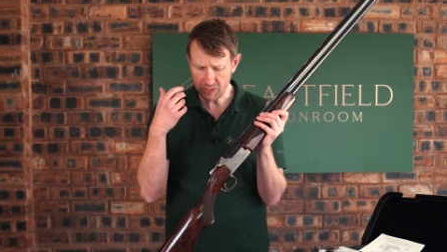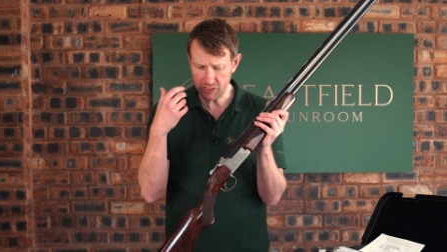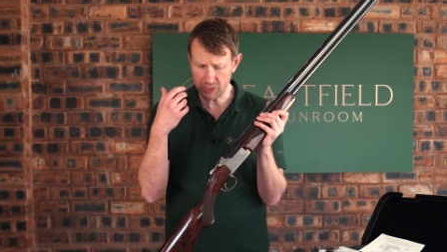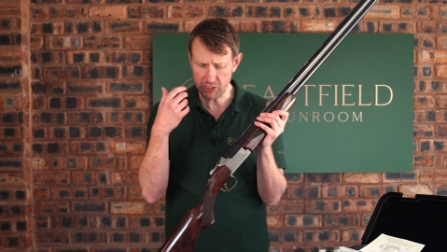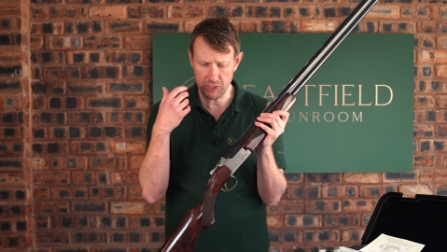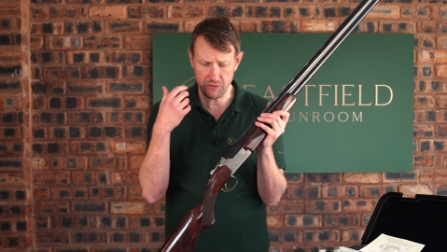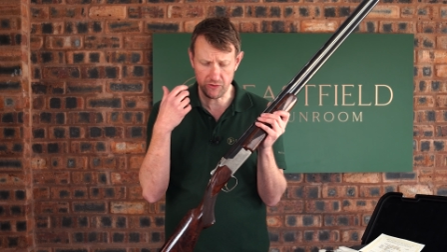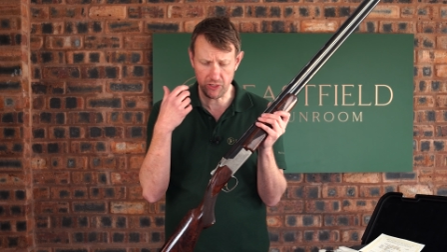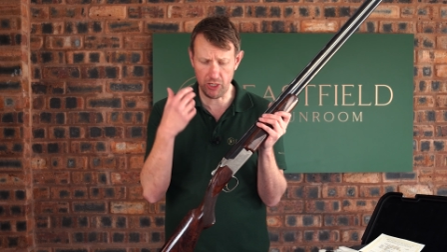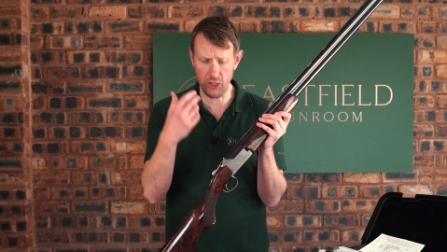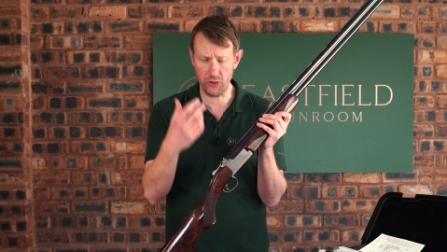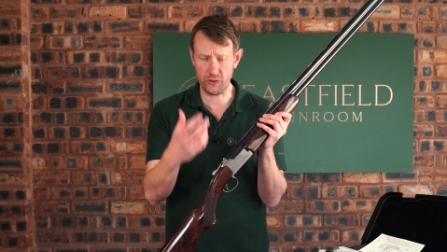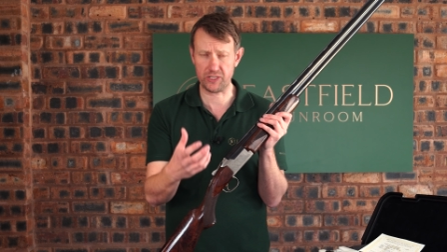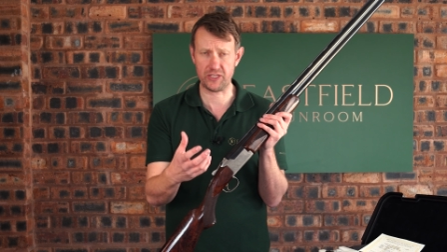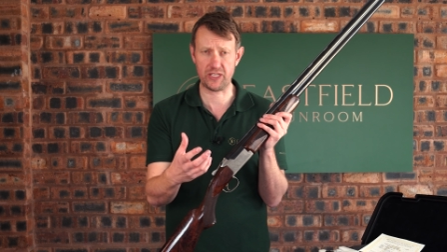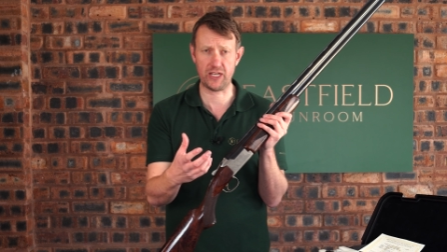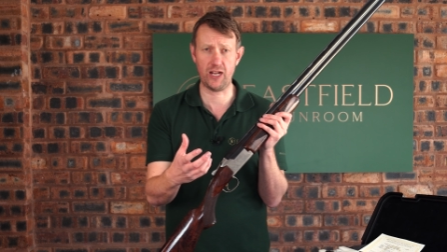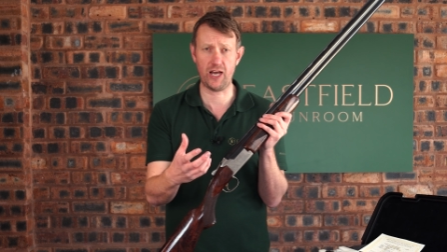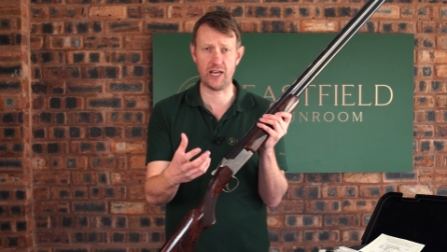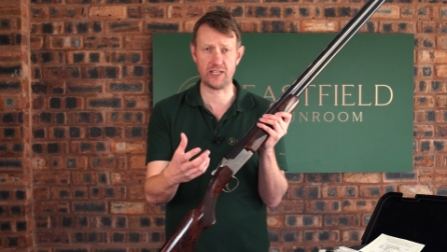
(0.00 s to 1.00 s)
You've got to look at
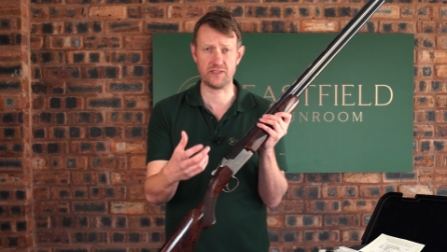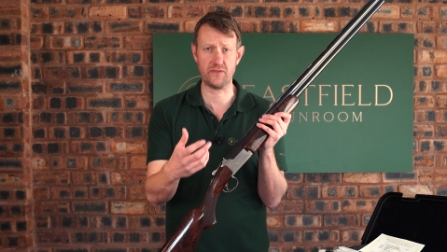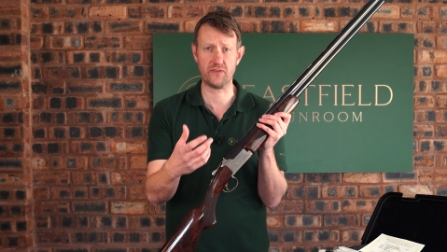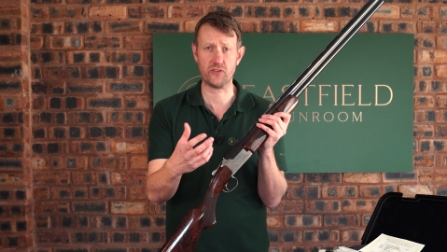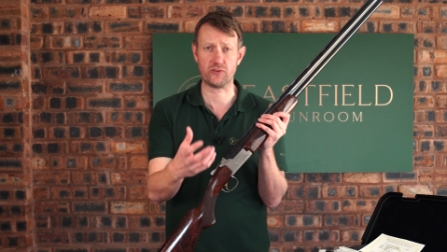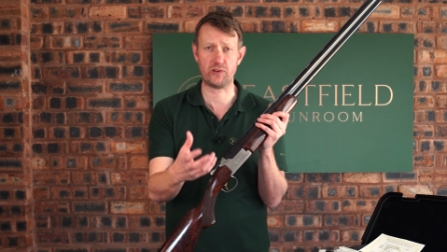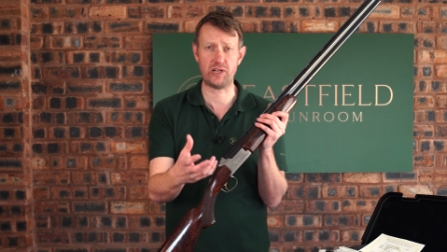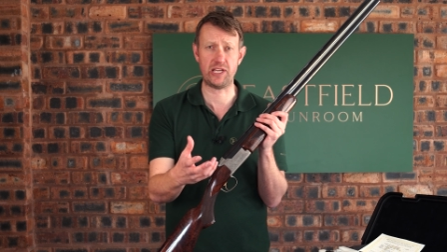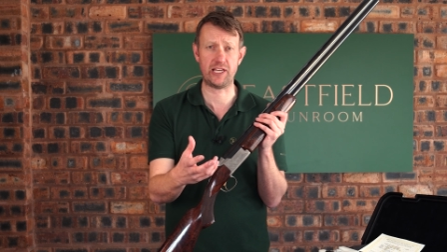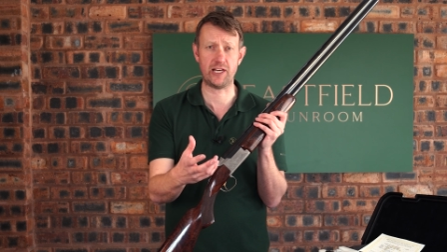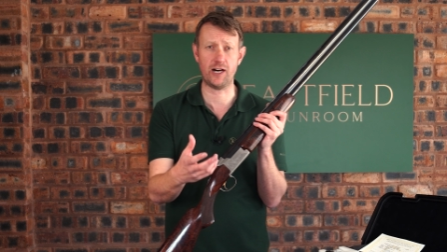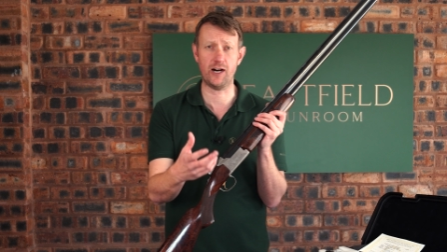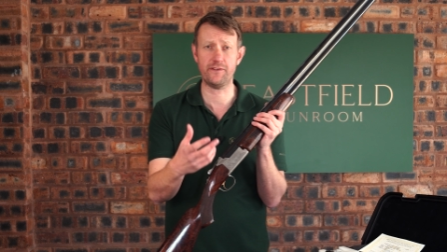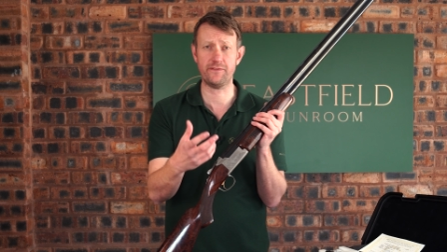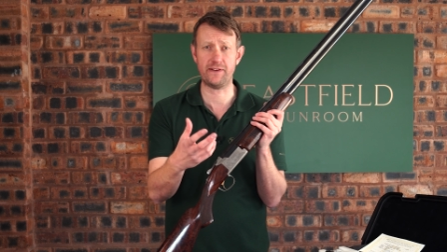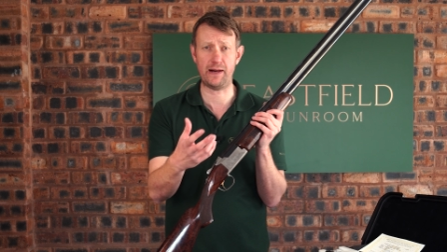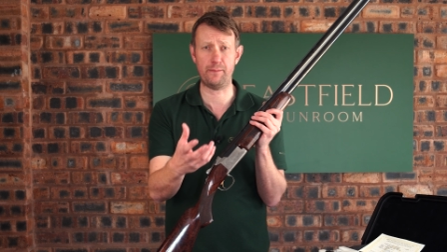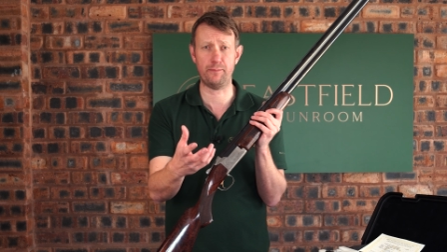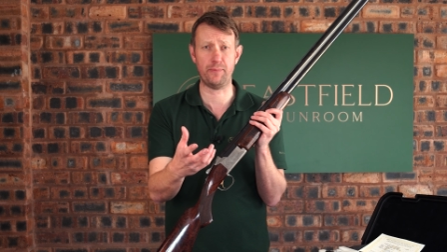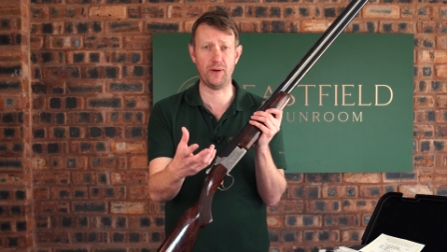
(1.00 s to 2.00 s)
the likes of Krieghoff
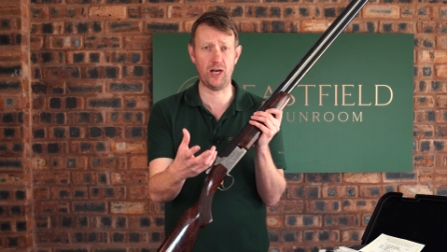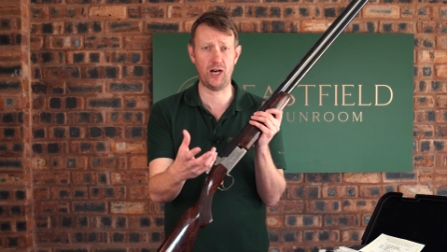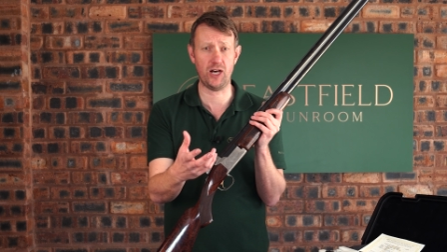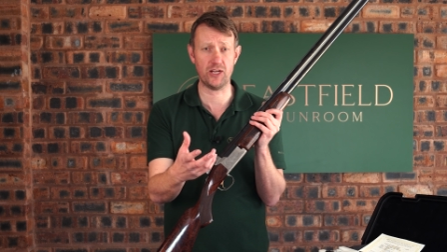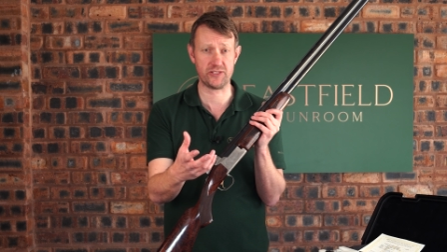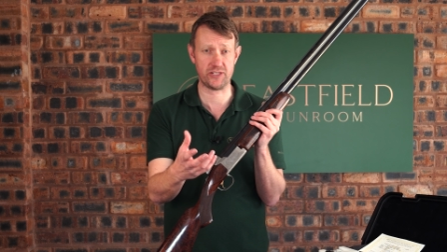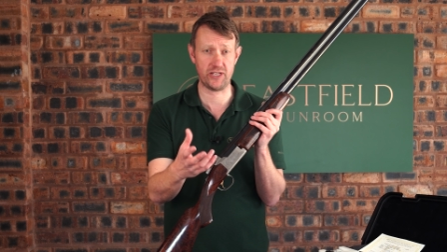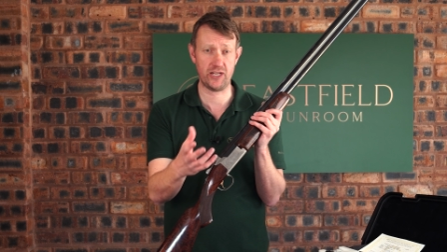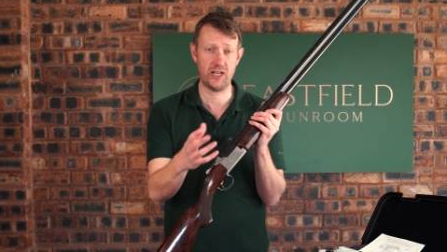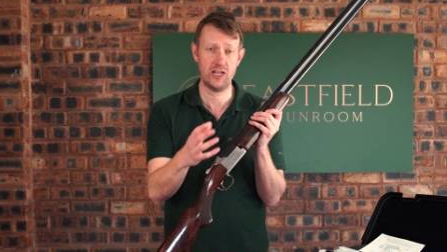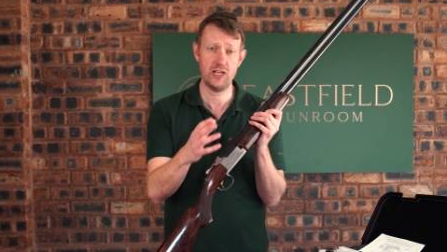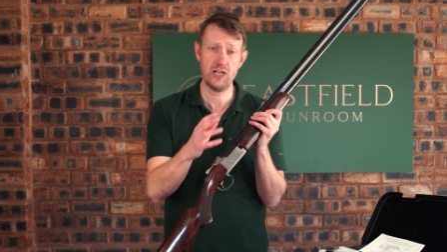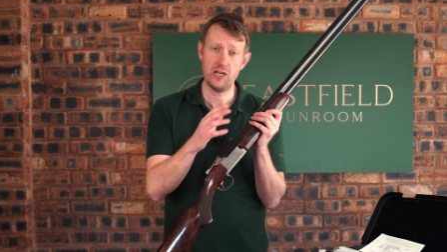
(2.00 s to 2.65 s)
and Blaser